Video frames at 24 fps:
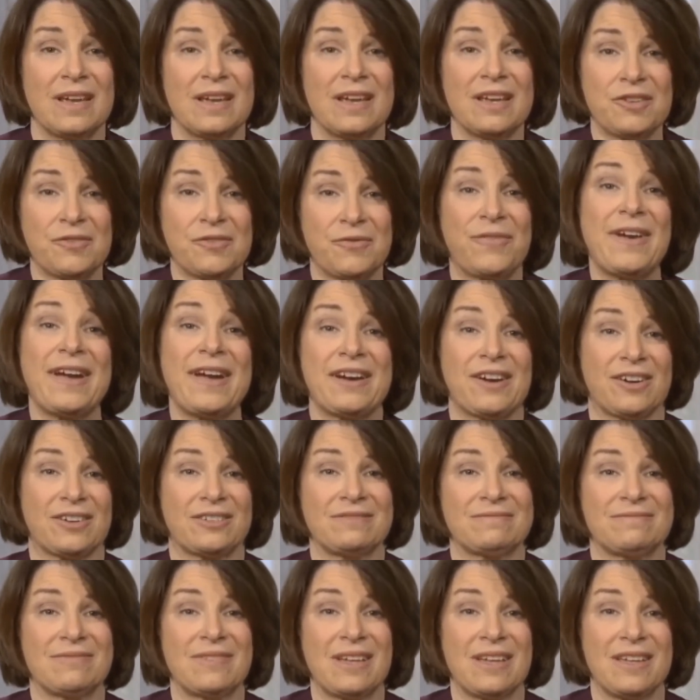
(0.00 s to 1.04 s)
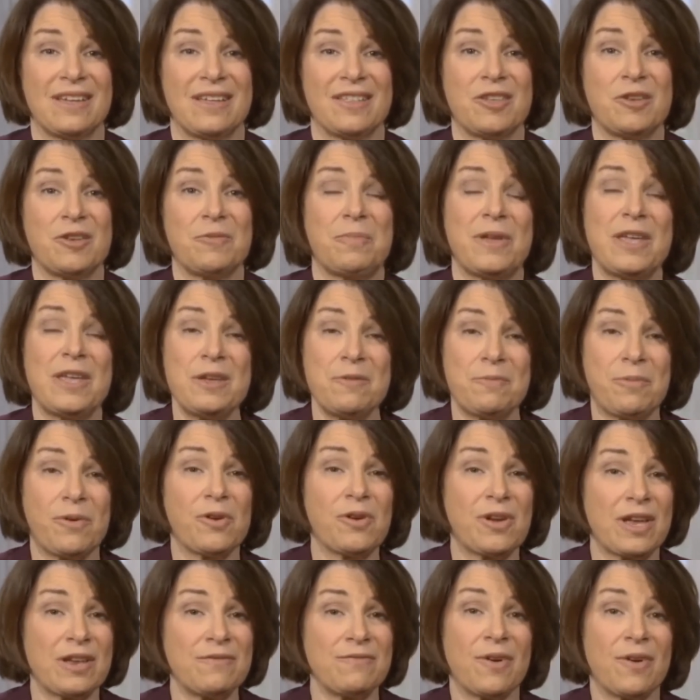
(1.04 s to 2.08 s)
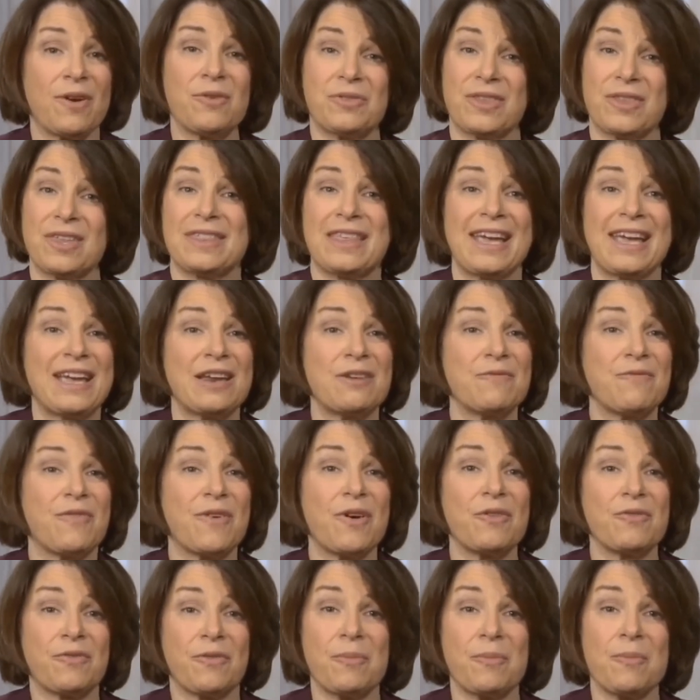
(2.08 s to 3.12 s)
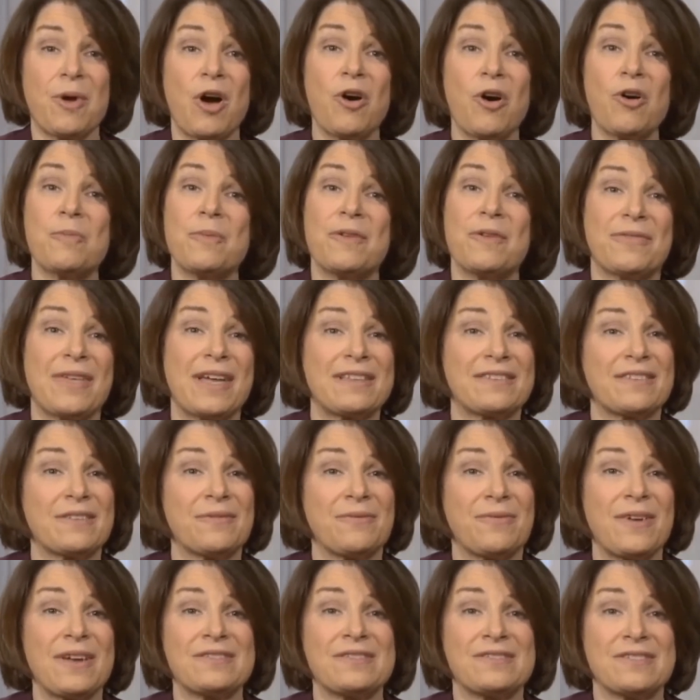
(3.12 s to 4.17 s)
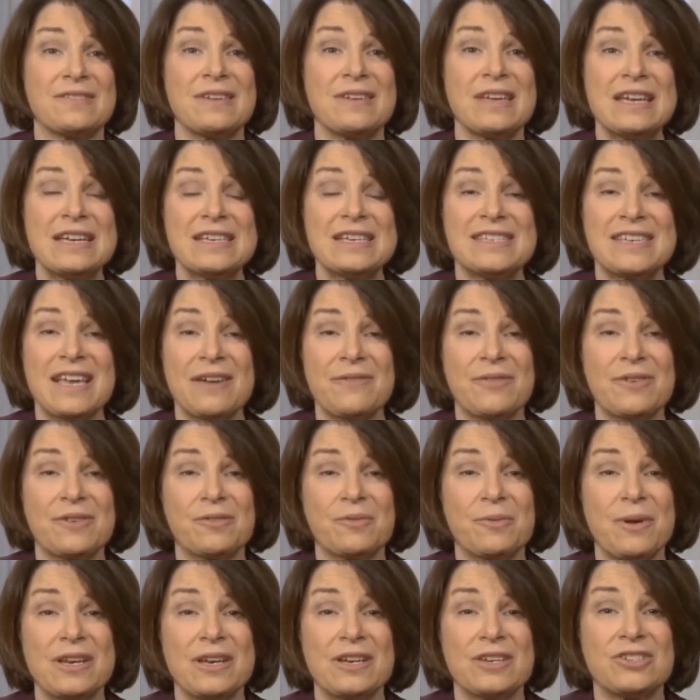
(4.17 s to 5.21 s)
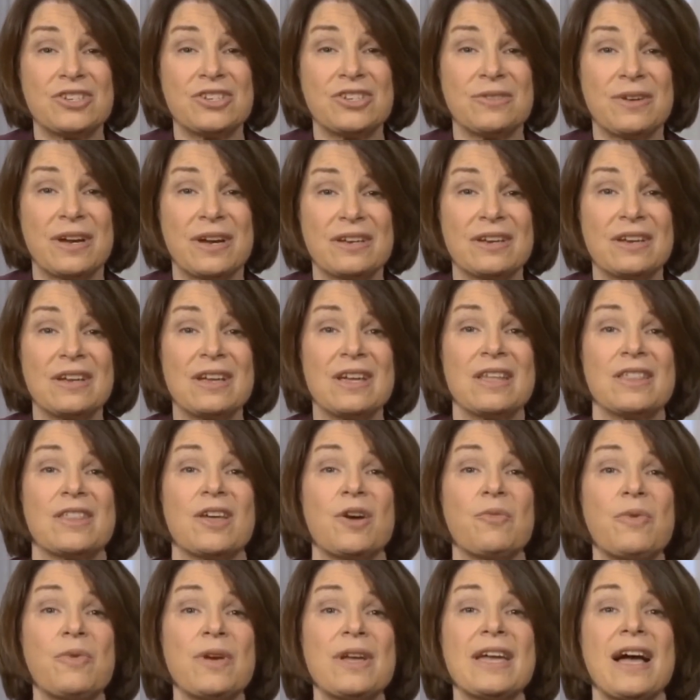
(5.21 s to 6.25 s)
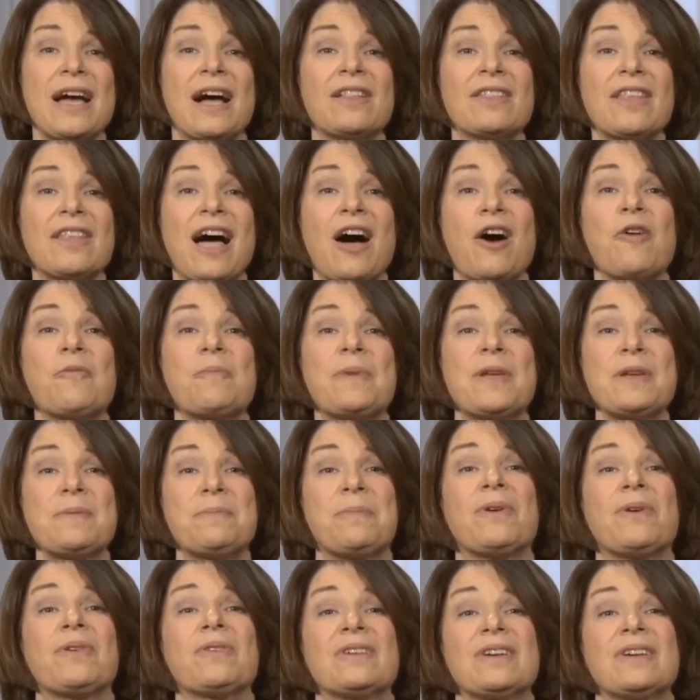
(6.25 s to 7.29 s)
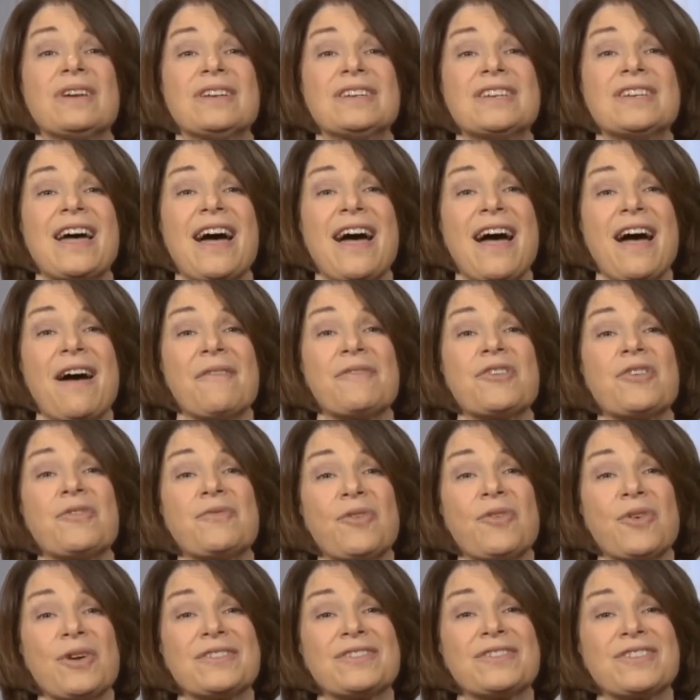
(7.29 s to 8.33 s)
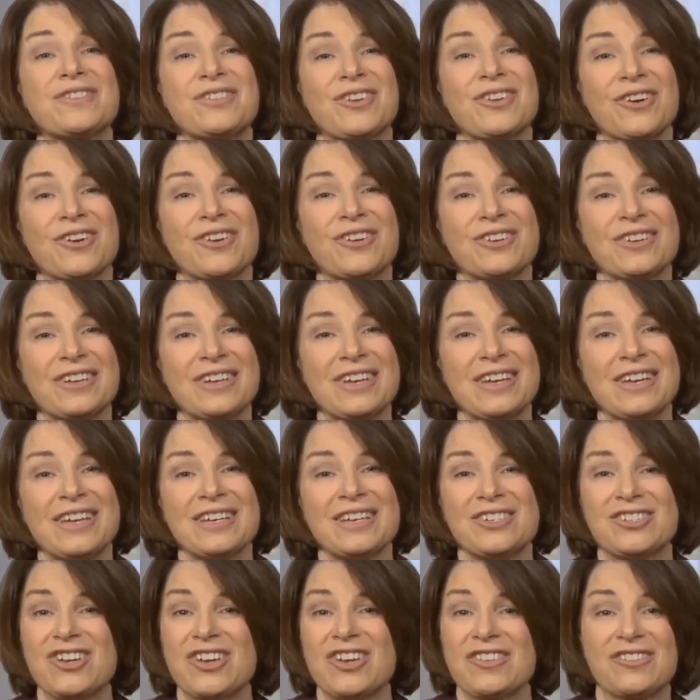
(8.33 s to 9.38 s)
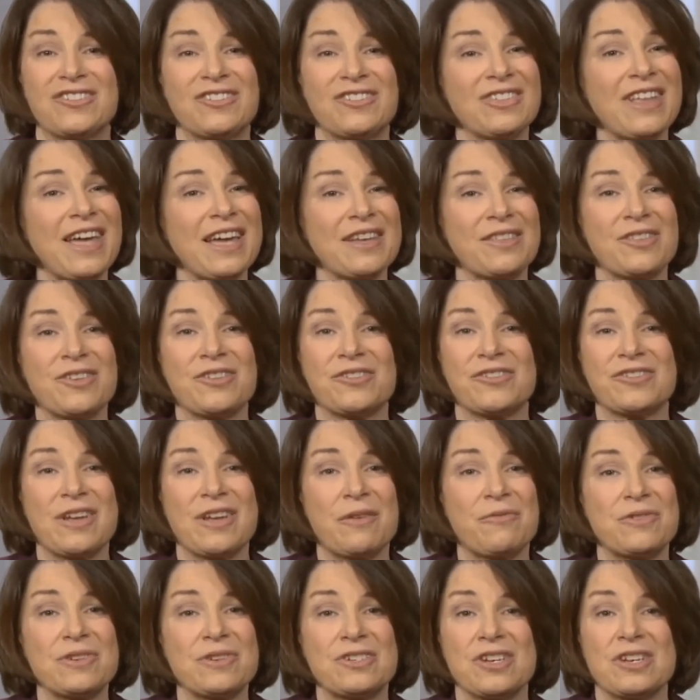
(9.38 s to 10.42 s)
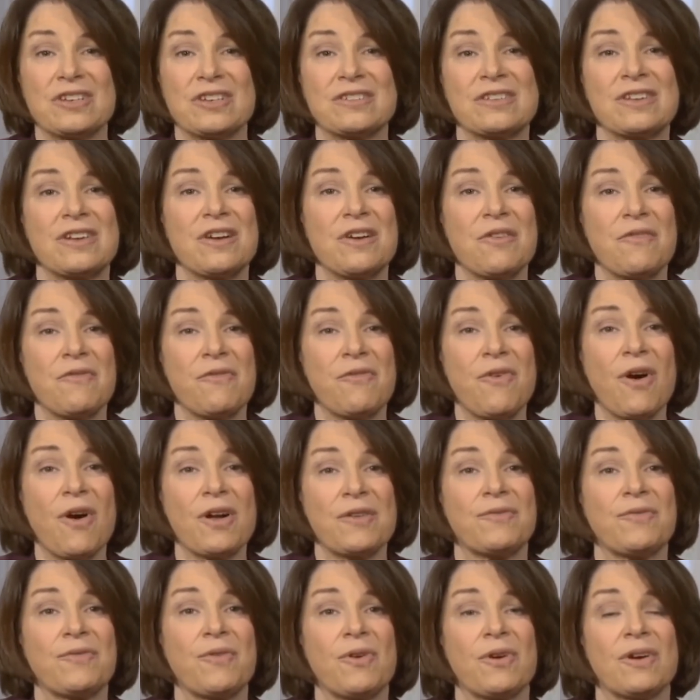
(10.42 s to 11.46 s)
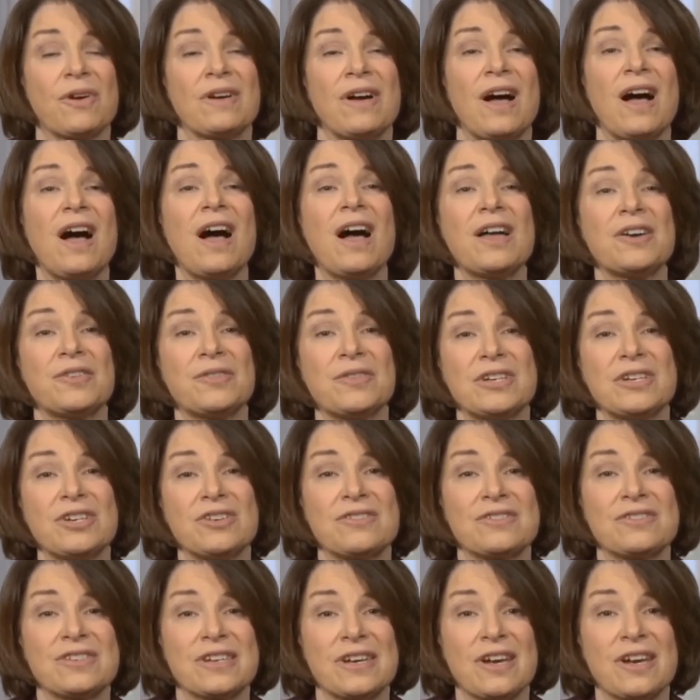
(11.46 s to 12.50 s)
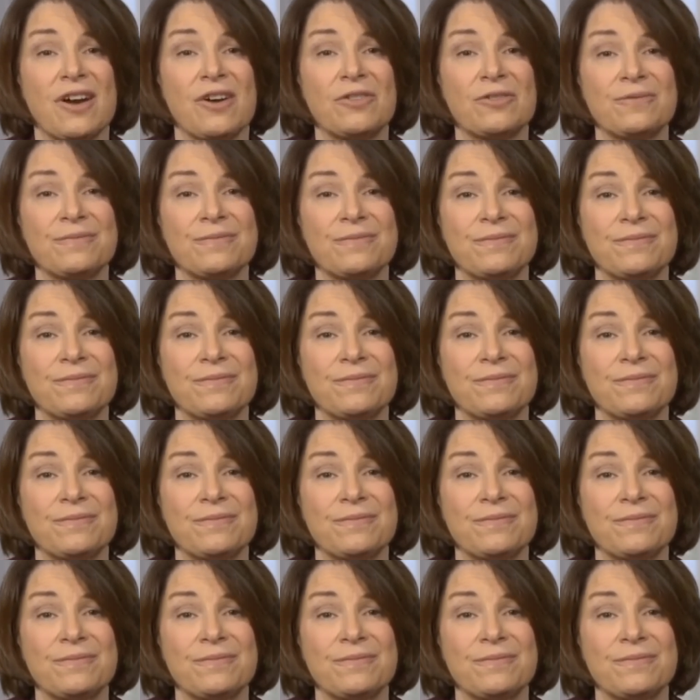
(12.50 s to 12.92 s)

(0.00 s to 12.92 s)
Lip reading: is fair, that people can vote, that they can vote from home if that's the safest way to do it, that we allow people to have their voices heard, just like those suffragists fought for 100 years ago.